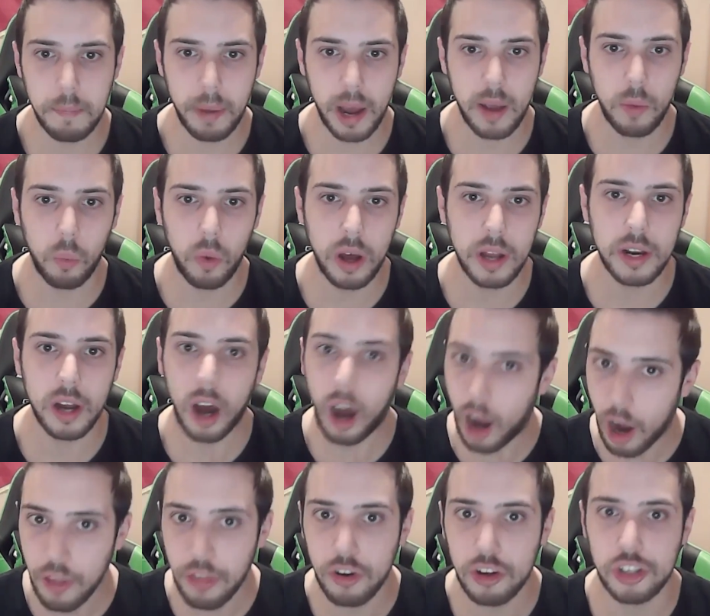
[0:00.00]
by one,
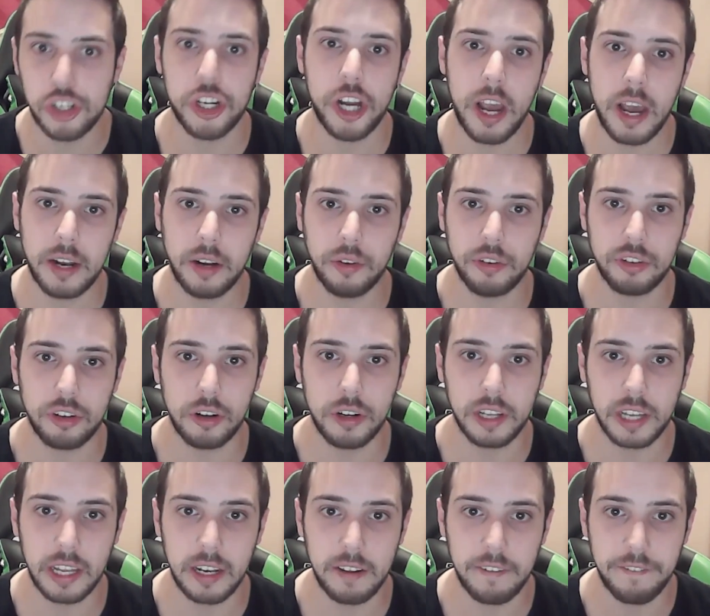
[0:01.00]
other channels started to
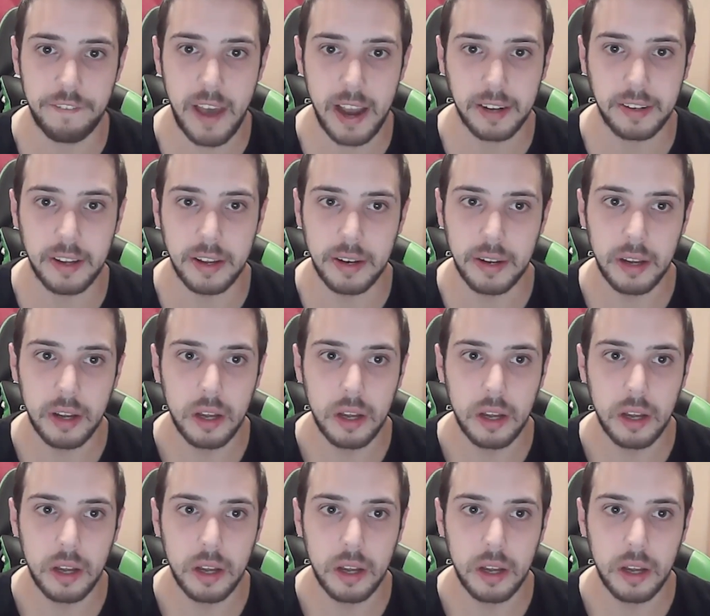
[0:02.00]
get affected.